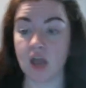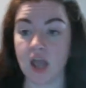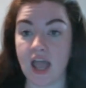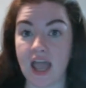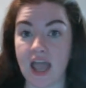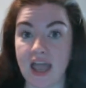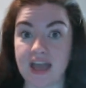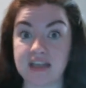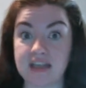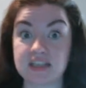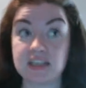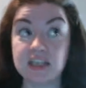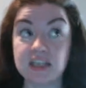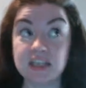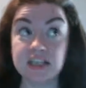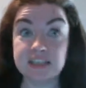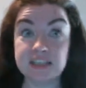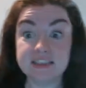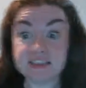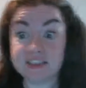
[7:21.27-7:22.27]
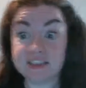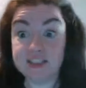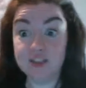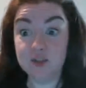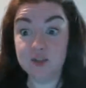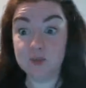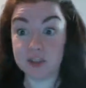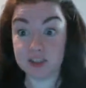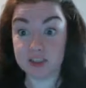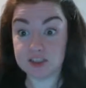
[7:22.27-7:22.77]
And the new
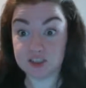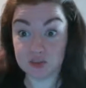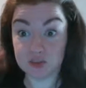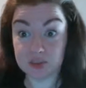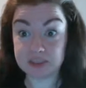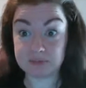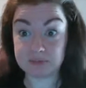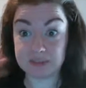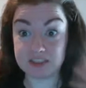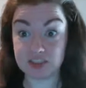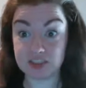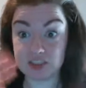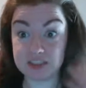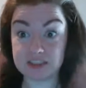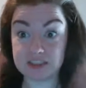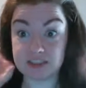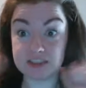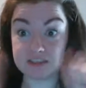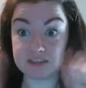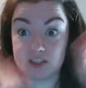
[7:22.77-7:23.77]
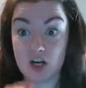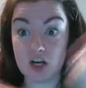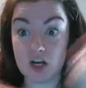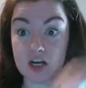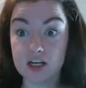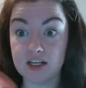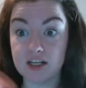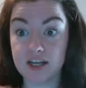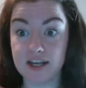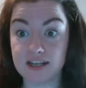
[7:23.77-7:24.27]
Hearthstone expansion is
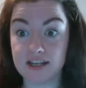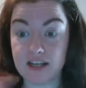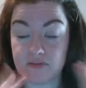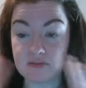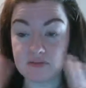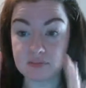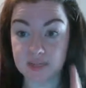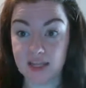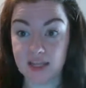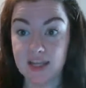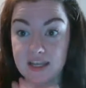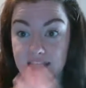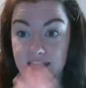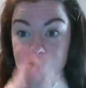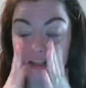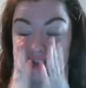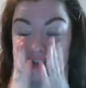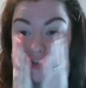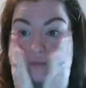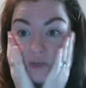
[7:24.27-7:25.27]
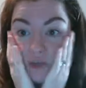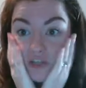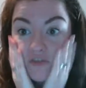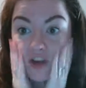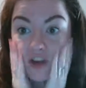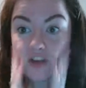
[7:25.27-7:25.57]
Kara, and I've been playing it, it's so much fun.